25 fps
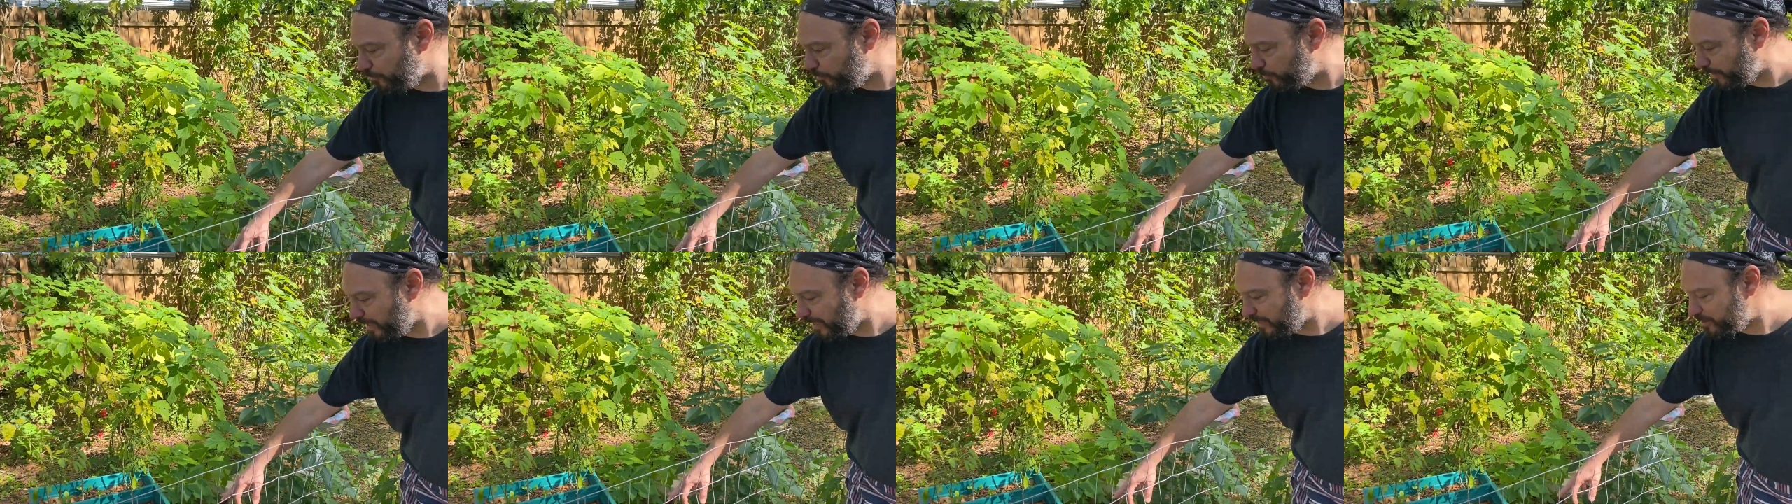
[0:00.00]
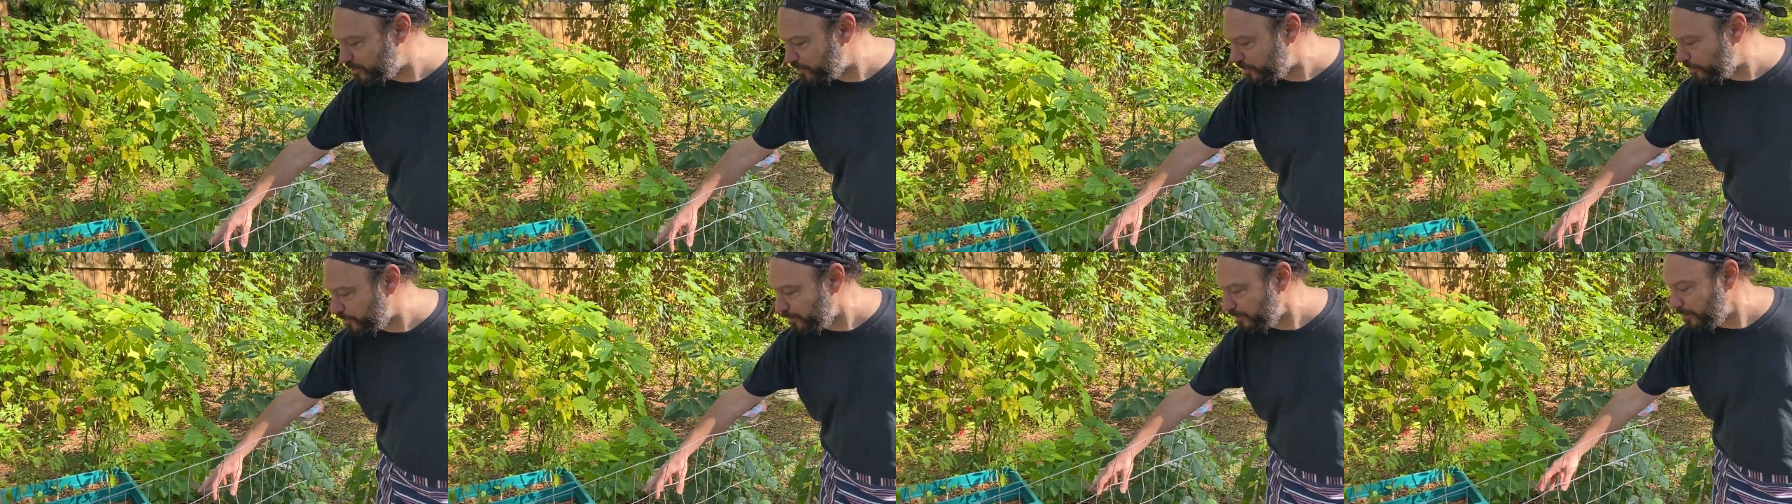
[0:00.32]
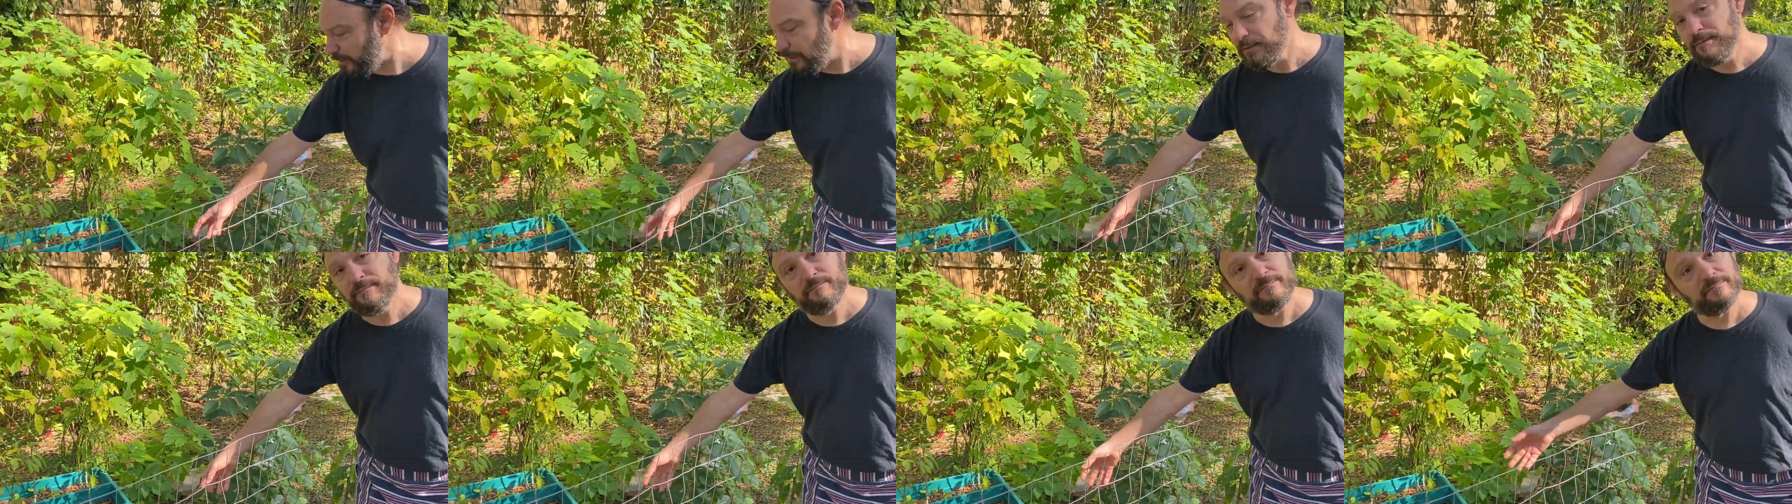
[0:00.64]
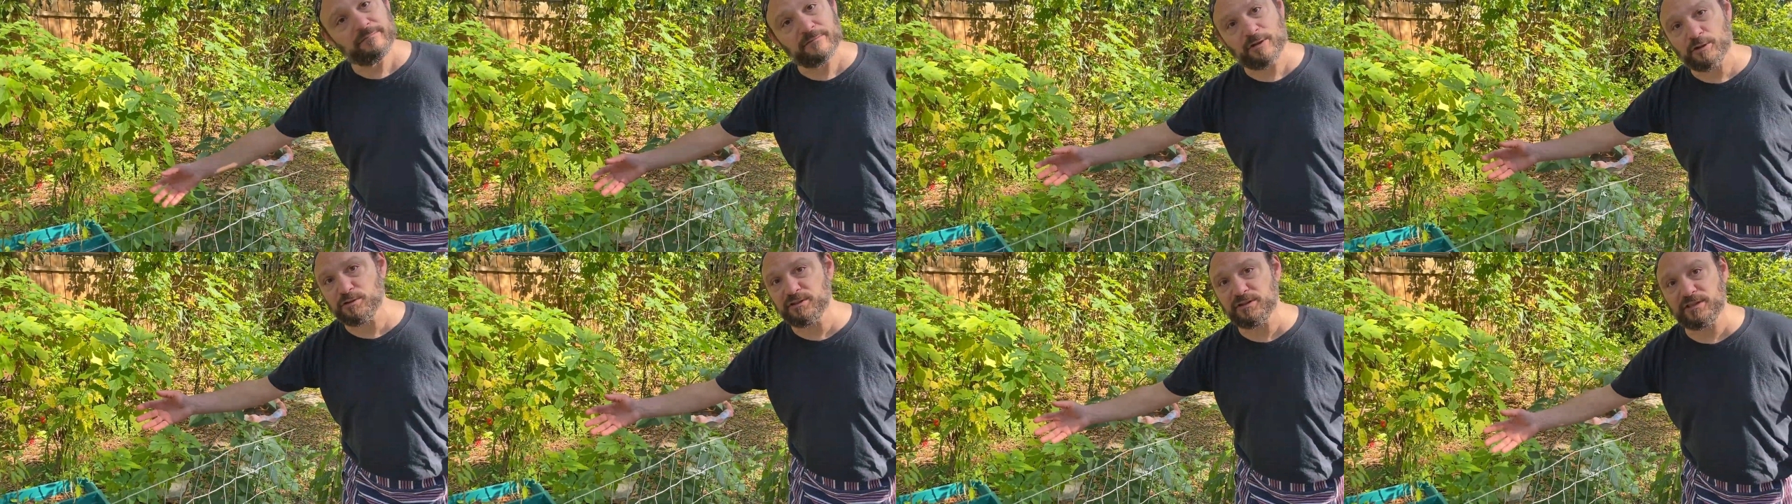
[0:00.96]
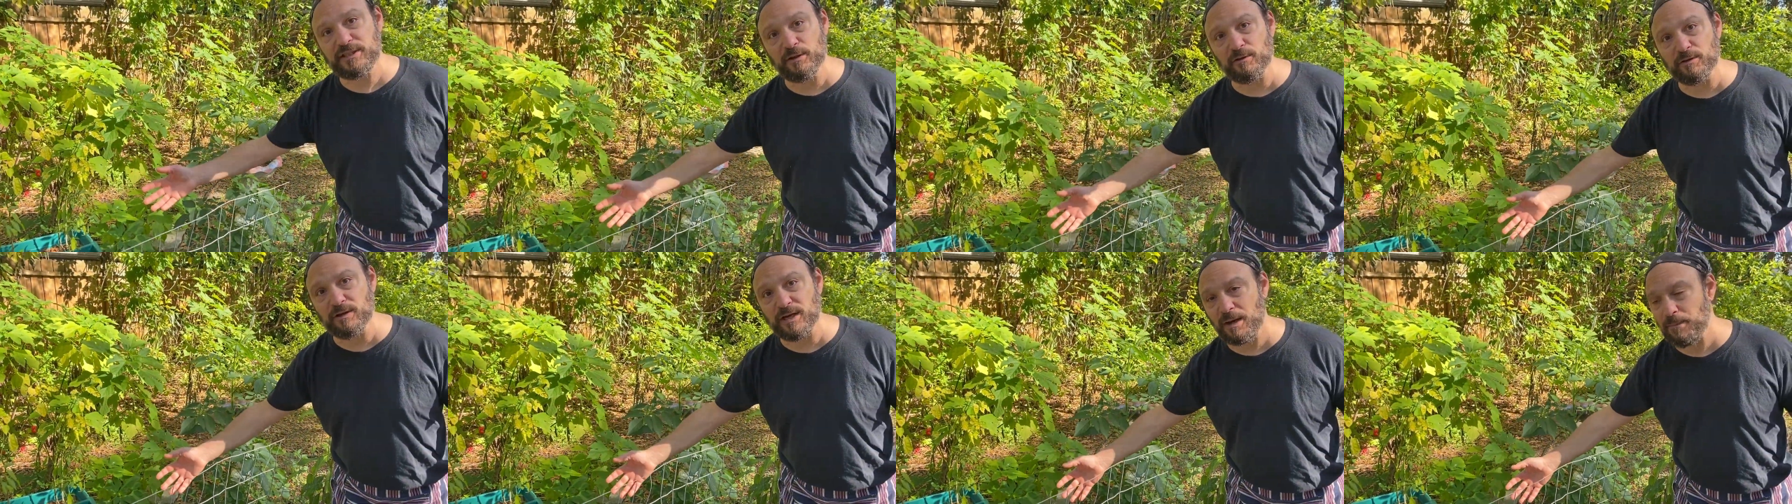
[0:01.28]
last year. They're
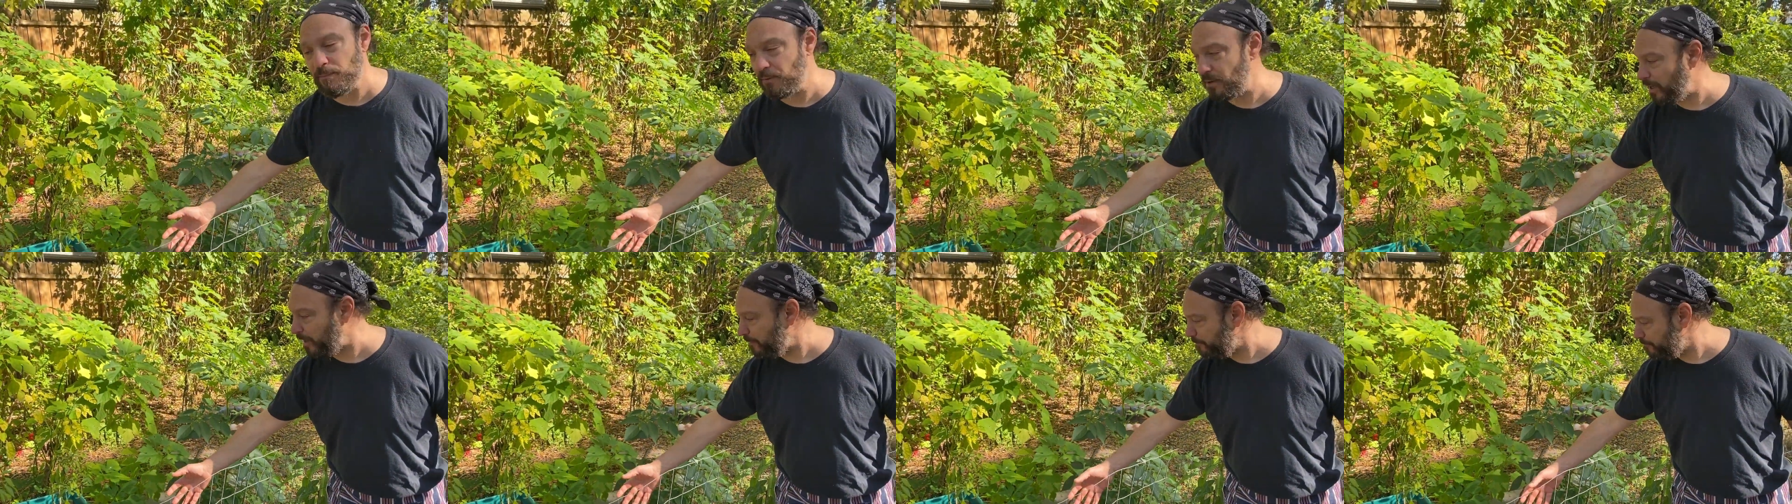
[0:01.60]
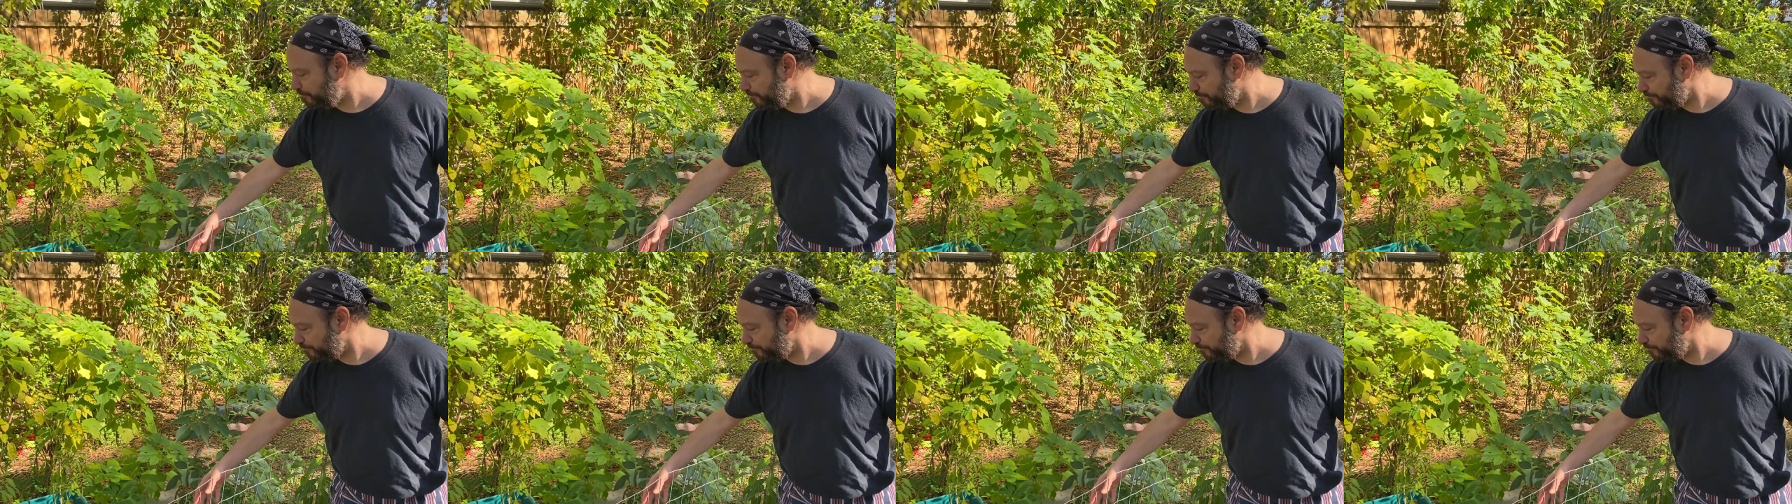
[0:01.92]
still coming up.